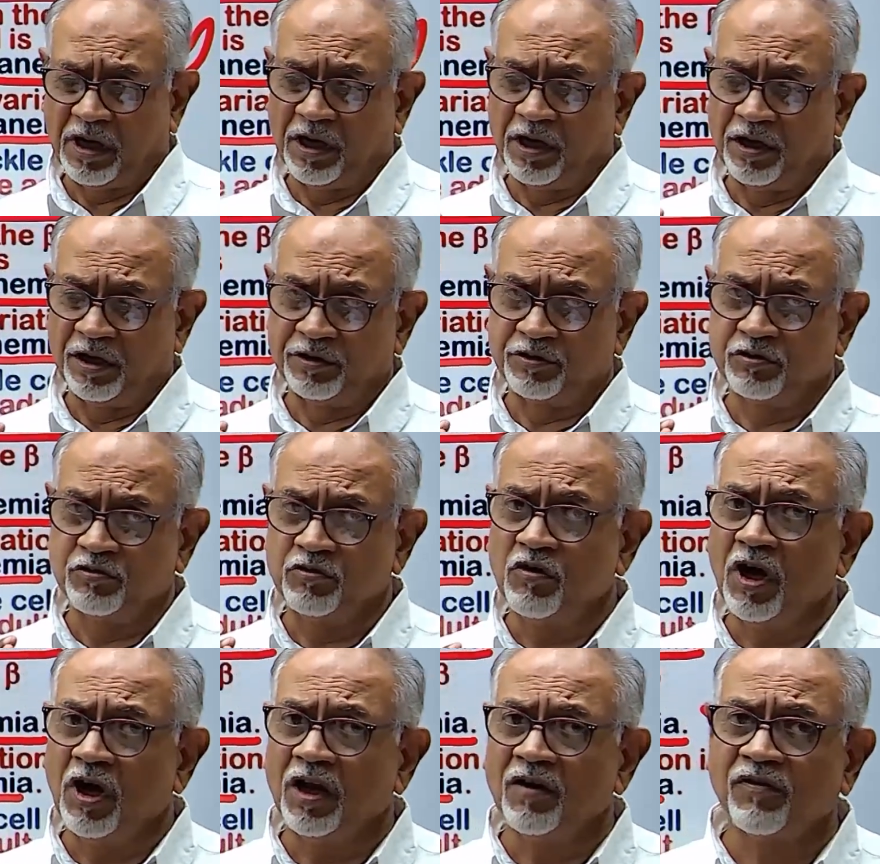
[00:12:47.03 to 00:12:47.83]
2
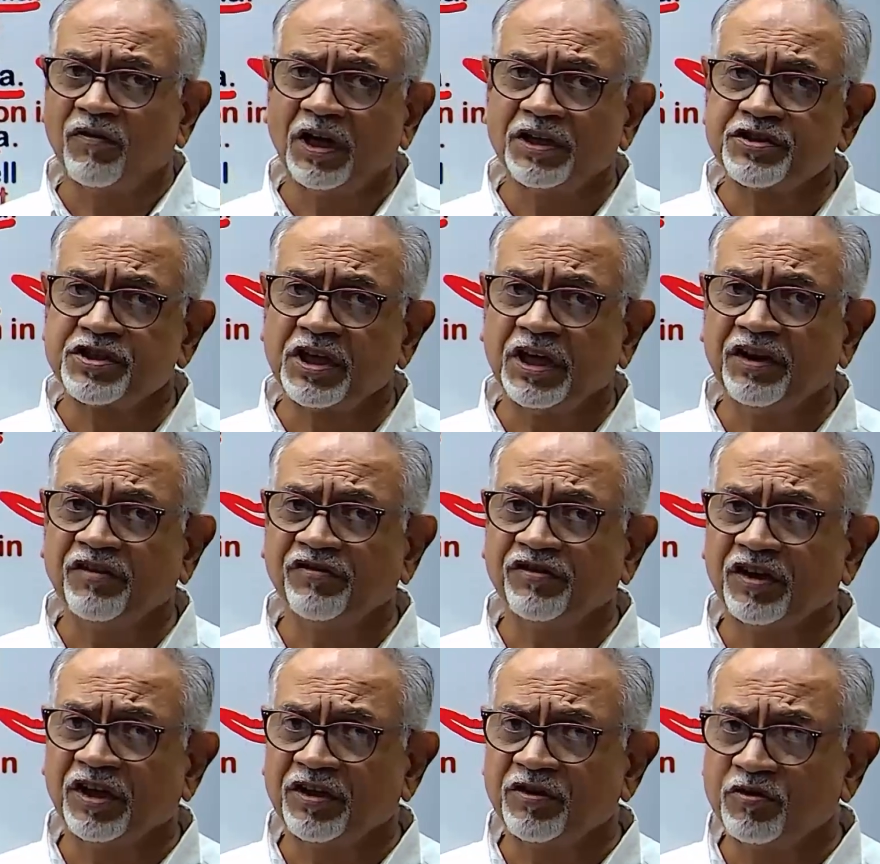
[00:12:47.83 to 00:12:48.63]
alpha chains
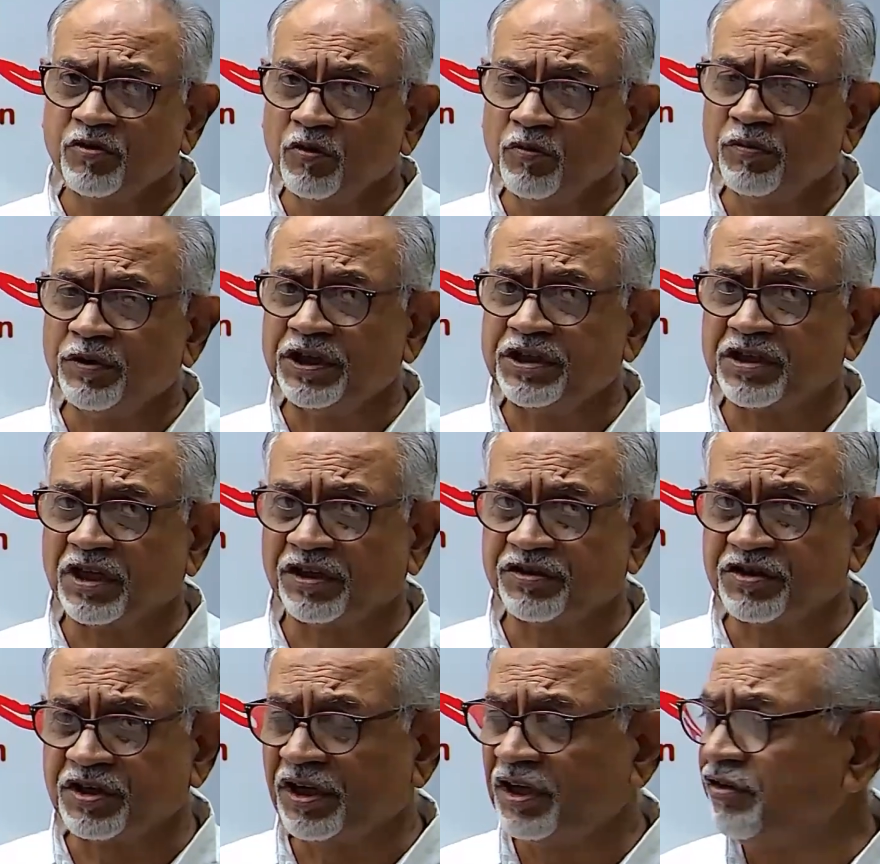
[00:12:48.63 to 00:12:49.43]
and 2 beta
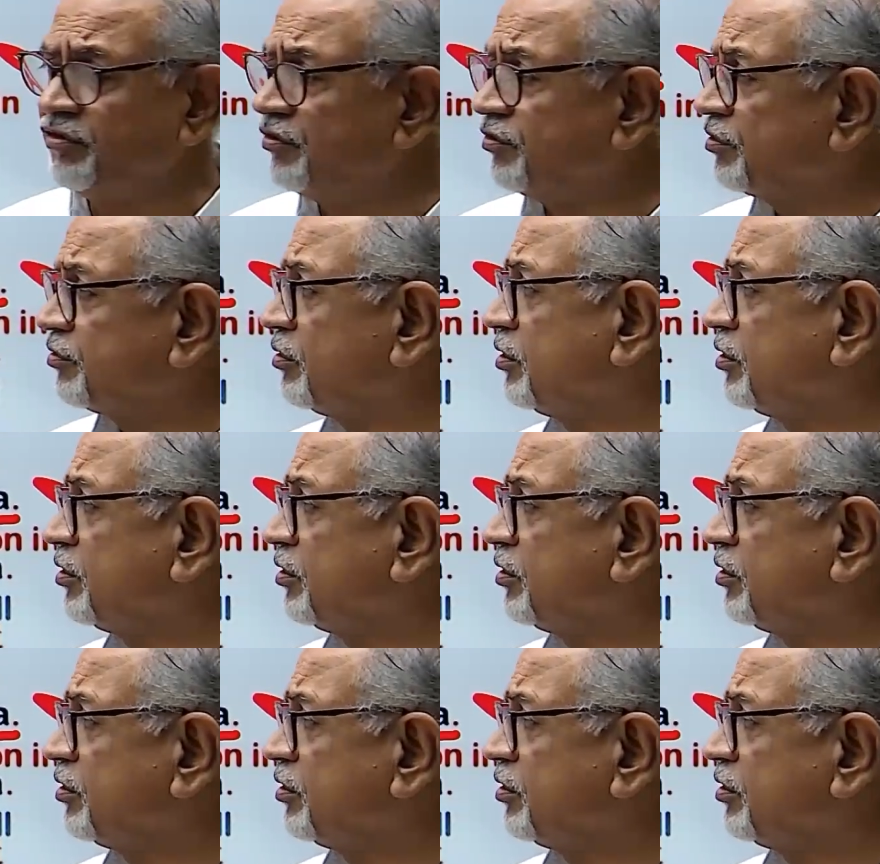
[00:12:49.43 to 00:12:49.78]
chains,